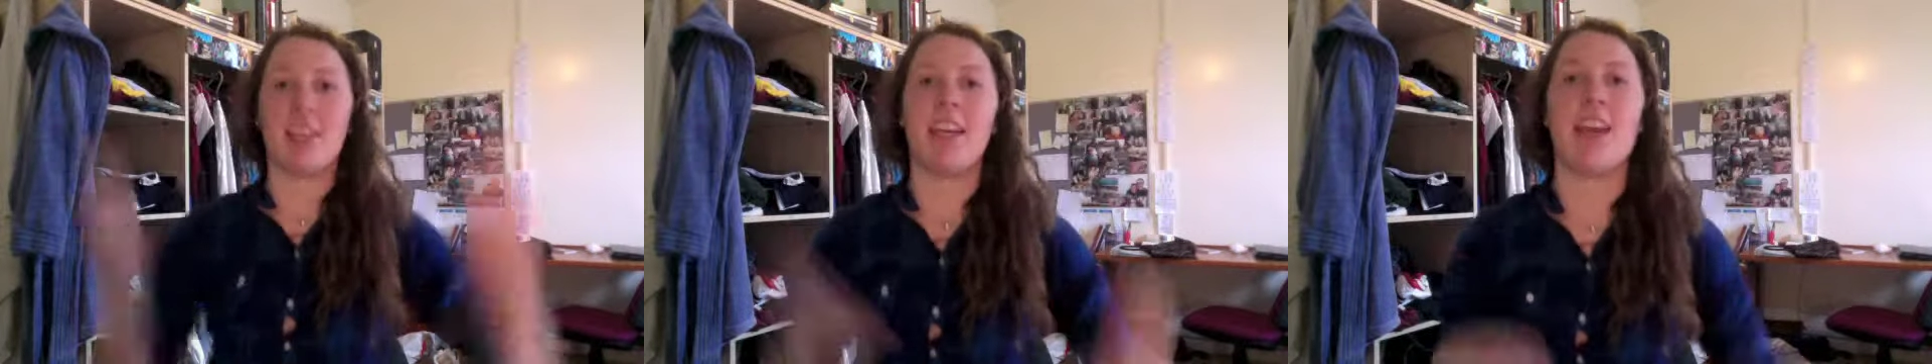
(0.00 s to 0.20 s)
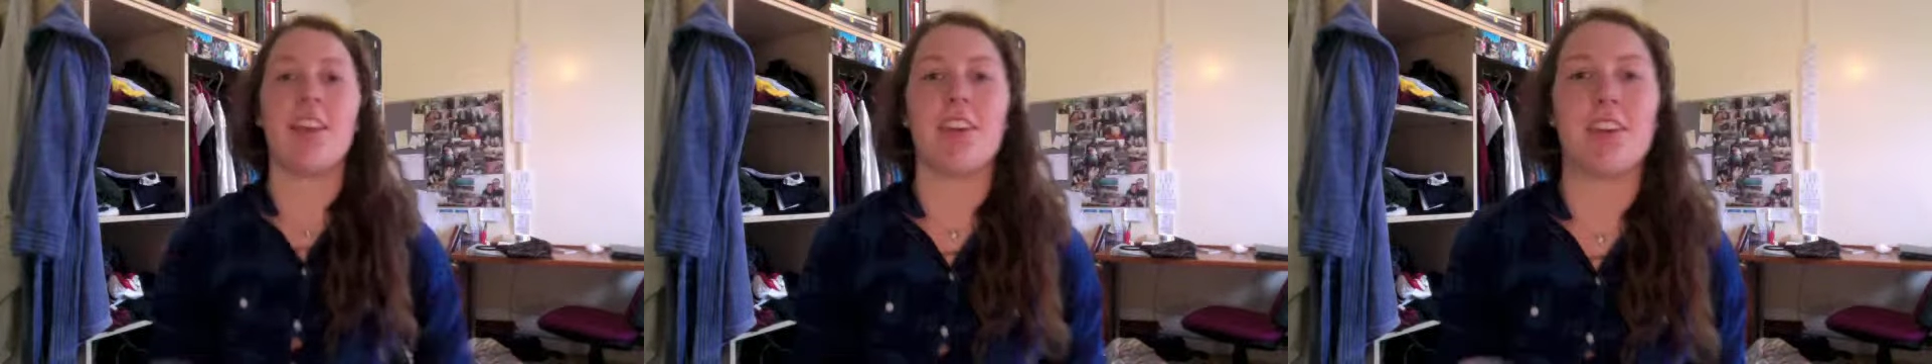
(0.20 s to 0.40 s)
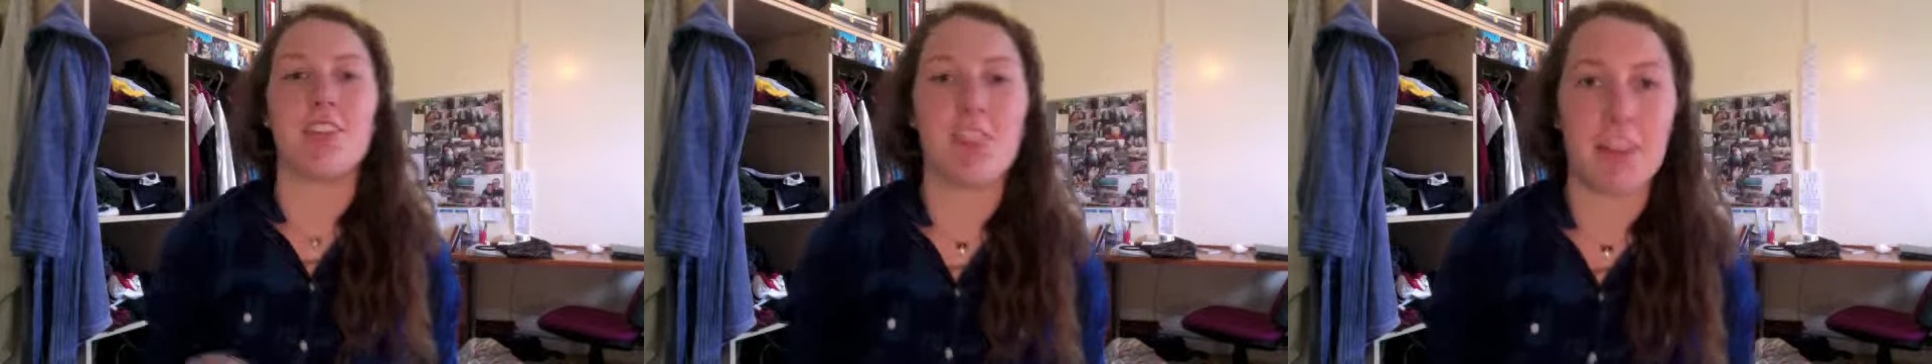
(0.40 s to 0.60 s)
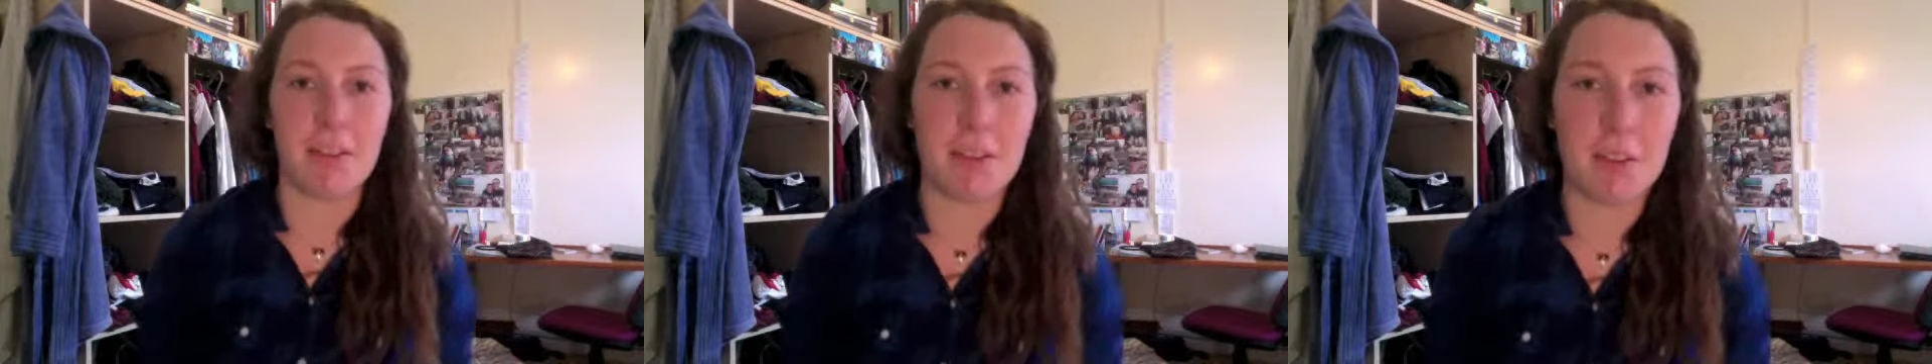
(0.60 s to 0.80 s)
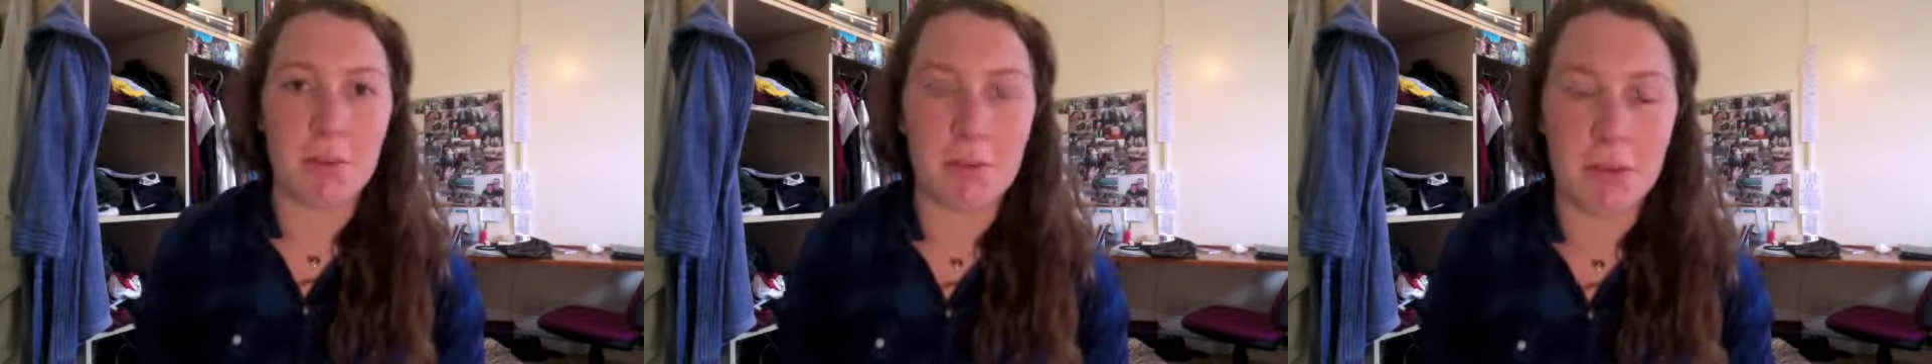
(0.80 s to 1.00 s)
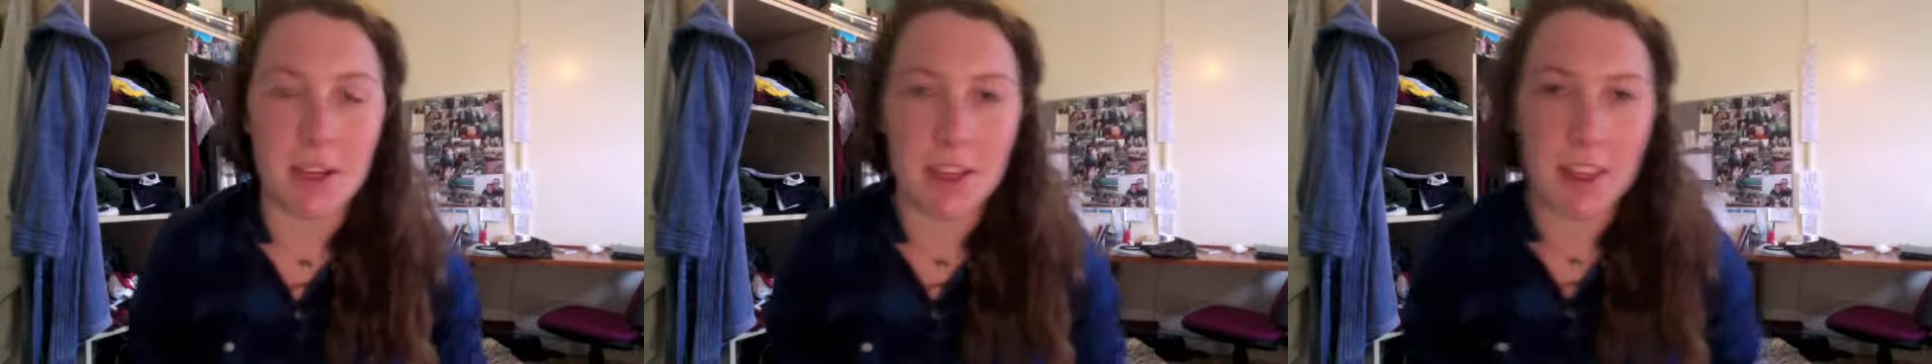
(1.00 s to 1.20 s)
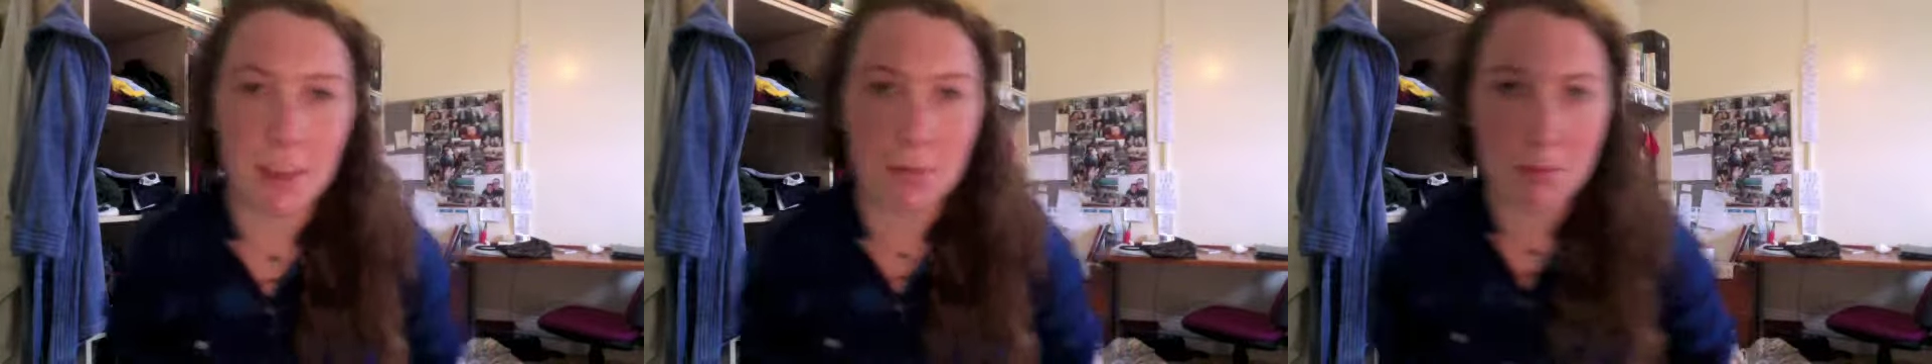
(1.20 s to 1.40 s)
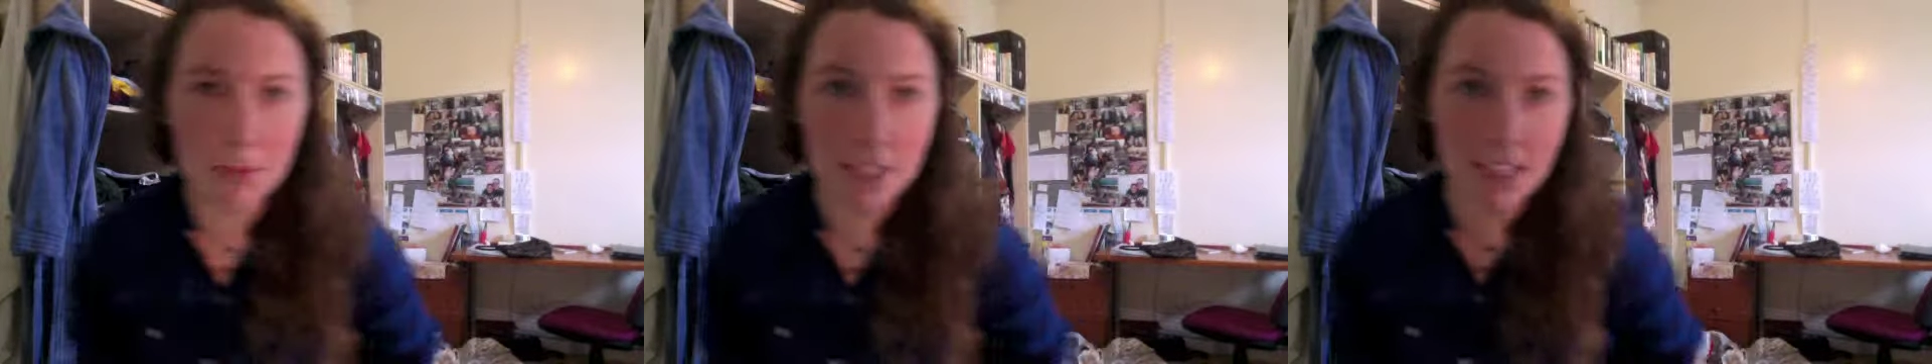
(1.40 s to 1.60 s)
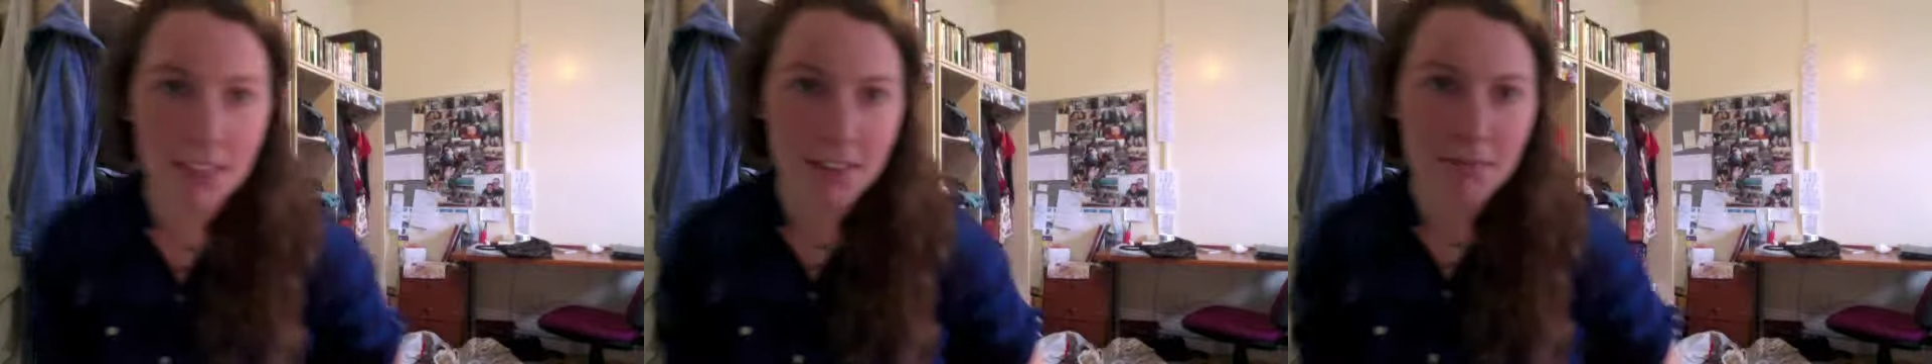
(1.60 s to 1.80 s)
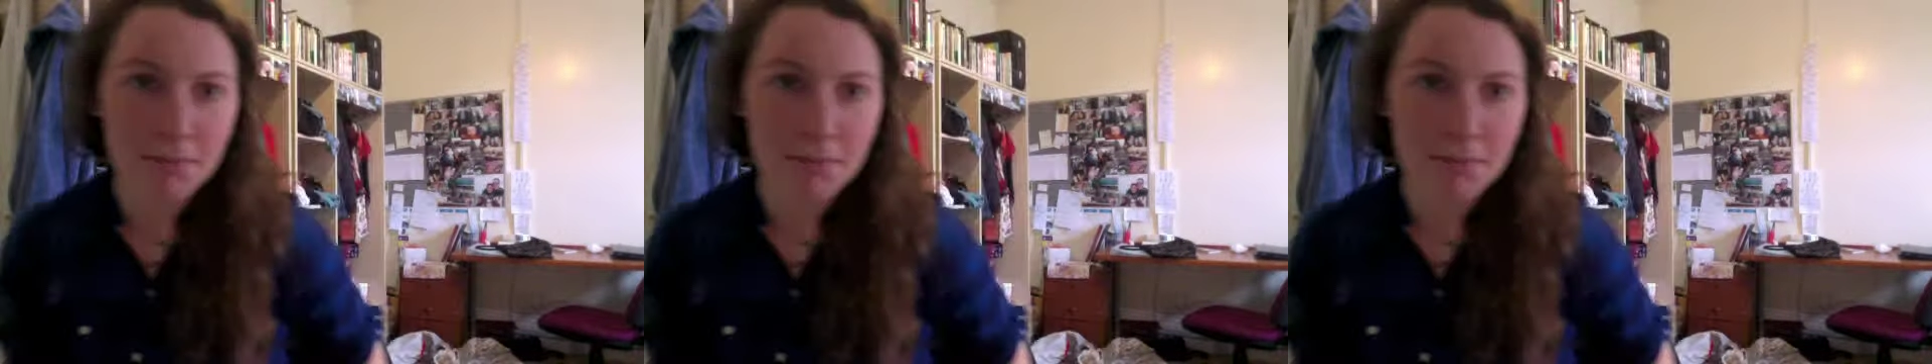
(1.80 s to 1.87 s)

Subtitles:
how they're shaped, but the me